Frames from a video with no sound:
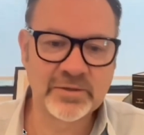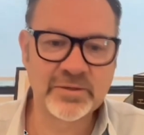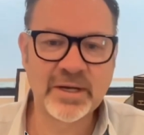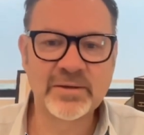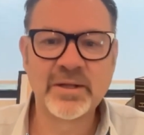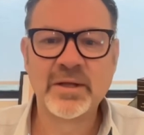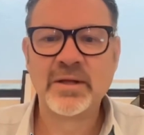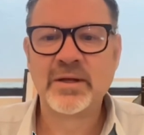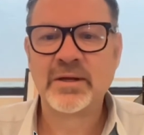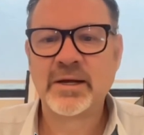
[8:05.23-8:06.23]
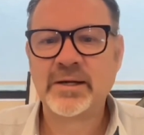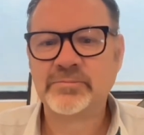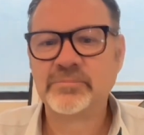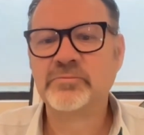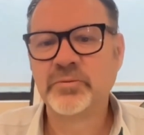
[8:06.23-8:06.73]
trial.
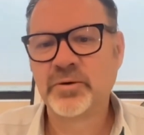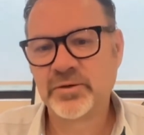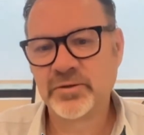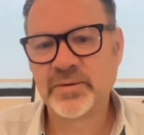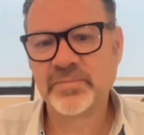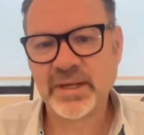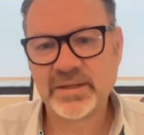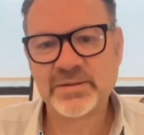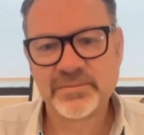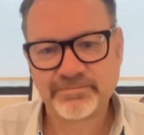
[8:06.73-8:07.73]
We want to do updates.